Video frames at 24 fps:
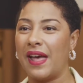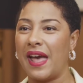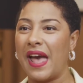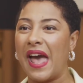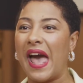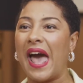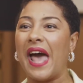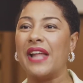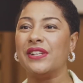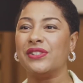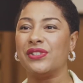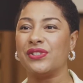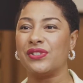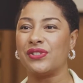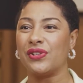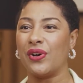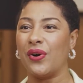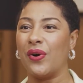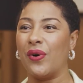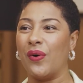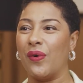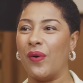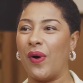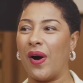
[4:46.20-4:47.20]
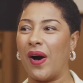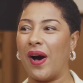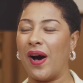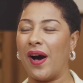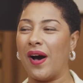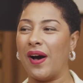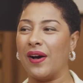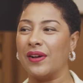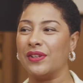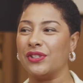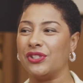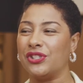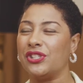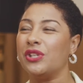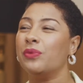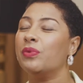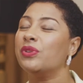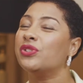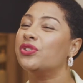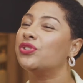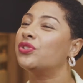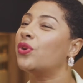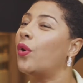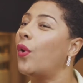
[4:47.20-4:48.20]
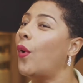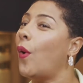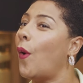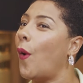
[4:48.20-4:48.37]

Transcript: And so she was so